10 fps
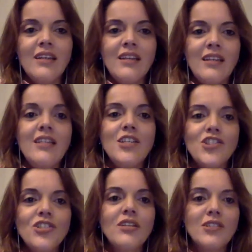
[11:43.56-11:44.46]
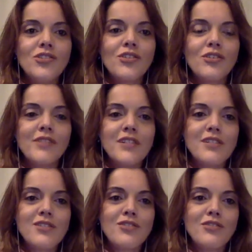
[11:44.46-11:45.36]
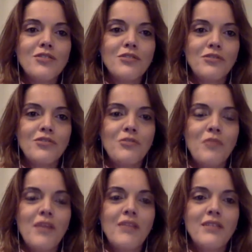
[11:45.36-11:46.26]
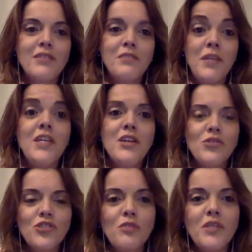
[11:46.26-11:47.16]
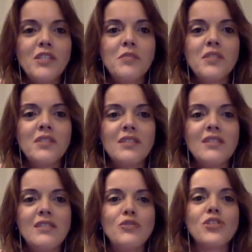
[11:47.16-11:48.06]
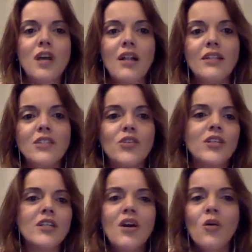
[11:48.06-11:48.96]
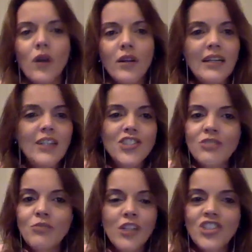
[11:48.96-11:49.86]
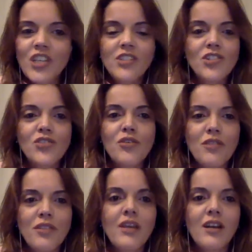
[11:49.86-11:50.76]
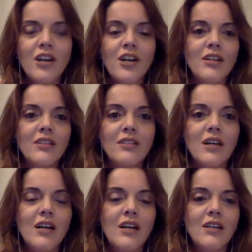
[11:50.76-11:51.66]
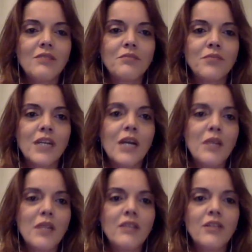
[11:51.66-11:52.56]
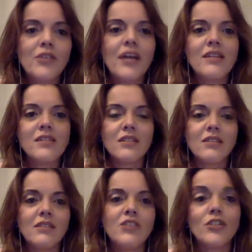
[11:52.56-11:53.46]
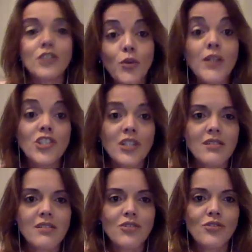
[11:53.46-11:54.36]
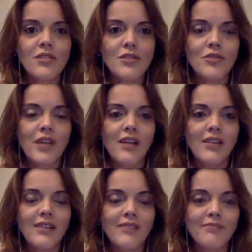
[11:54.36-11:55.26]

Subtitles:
initially drove us to make this huge commitment still solid, or what changes do you think are coming in the horizon in order to adjust to this new reality?